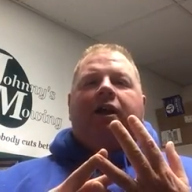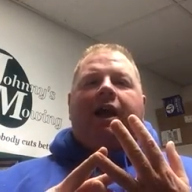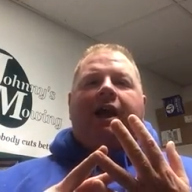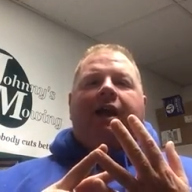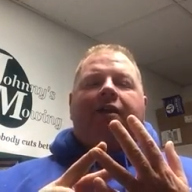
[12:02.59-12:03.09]

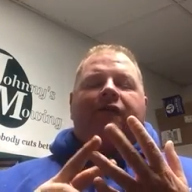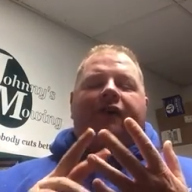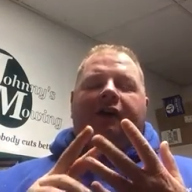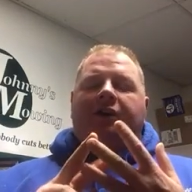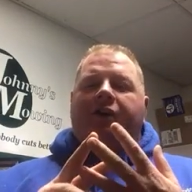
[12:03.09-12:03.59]
and
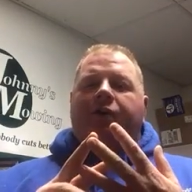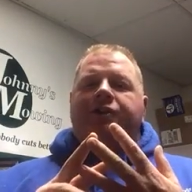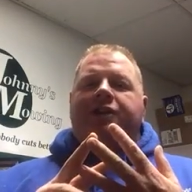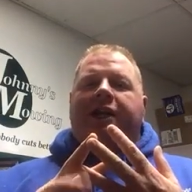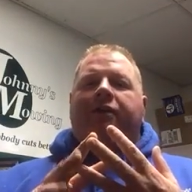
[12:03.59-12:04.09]
very little
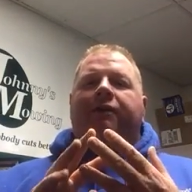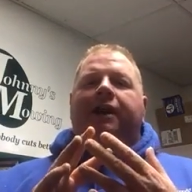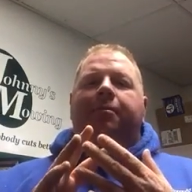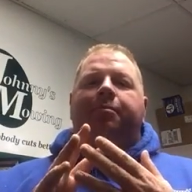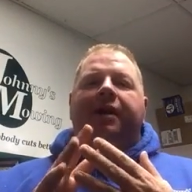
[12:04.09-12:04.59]
in January. We
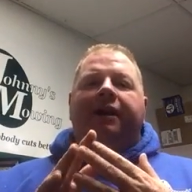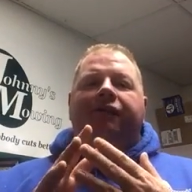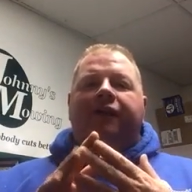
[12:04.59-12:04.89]
had a big